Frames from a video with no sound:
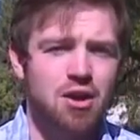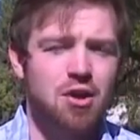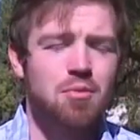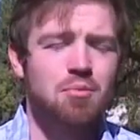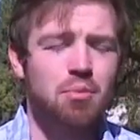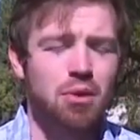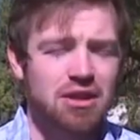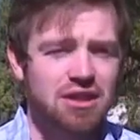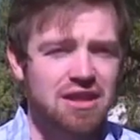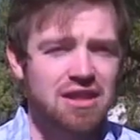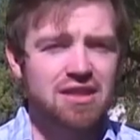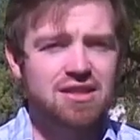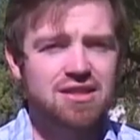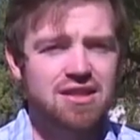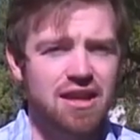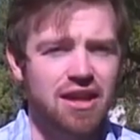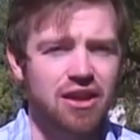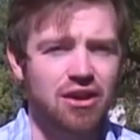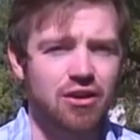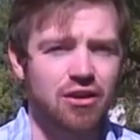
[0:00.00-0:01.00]
But this
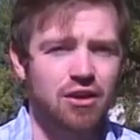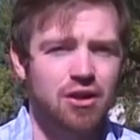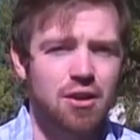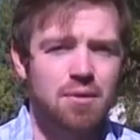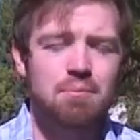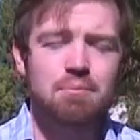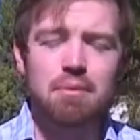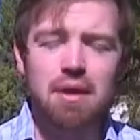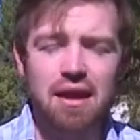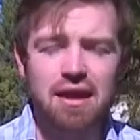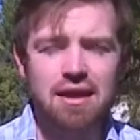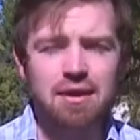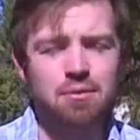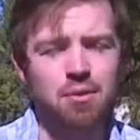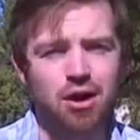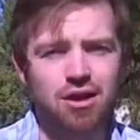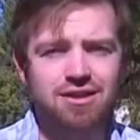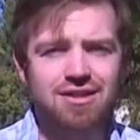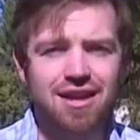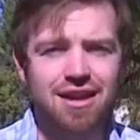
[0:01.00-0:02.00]
year, many
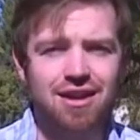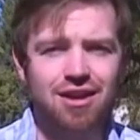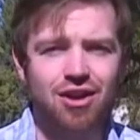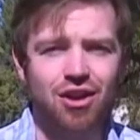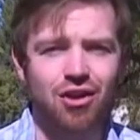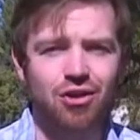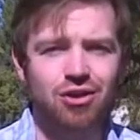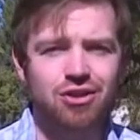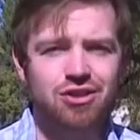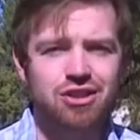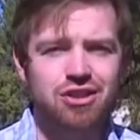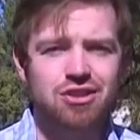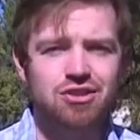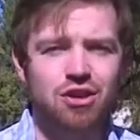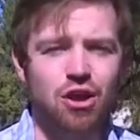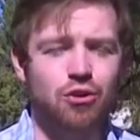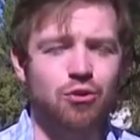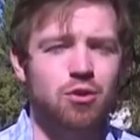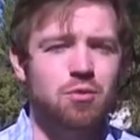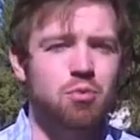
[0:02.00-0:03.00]
Montana colleges
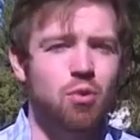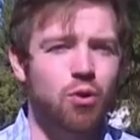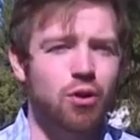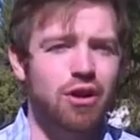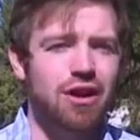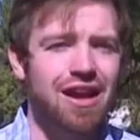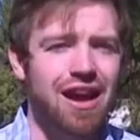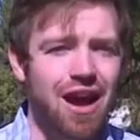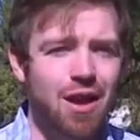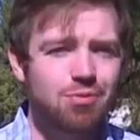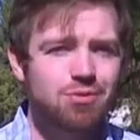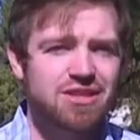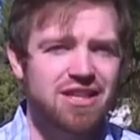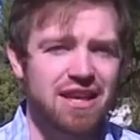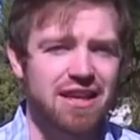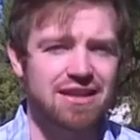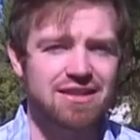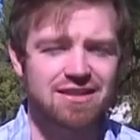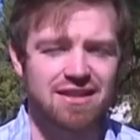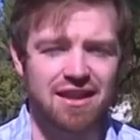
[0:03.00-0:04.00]
are reporting
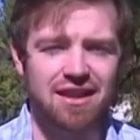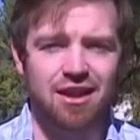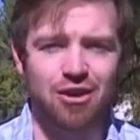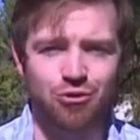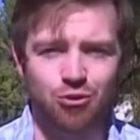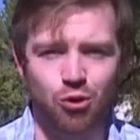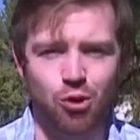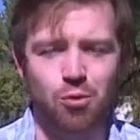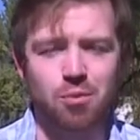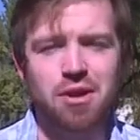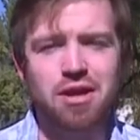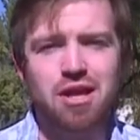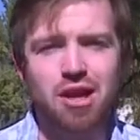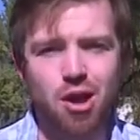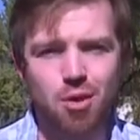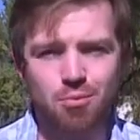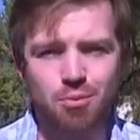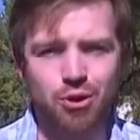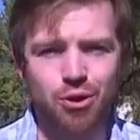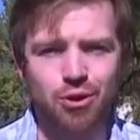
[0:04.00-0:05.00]
upticks in enrollment
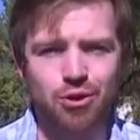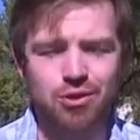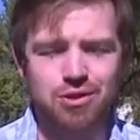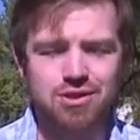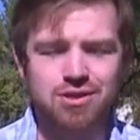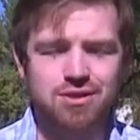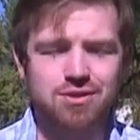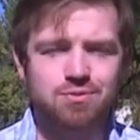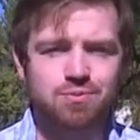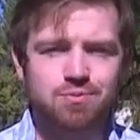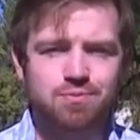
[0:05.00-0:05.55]
numbers.